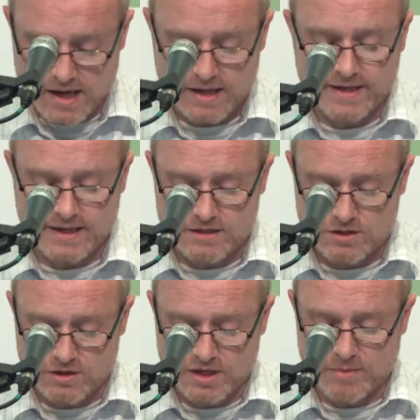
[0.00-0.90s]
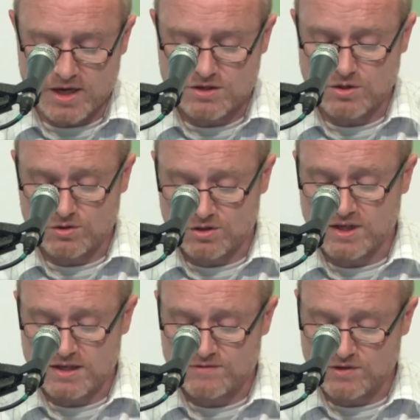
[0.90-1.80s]
and they can turn their minds to other
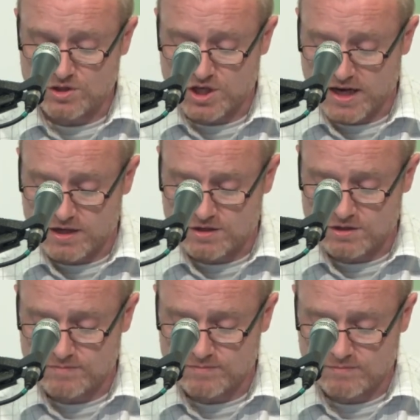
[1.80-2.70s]
things for a change.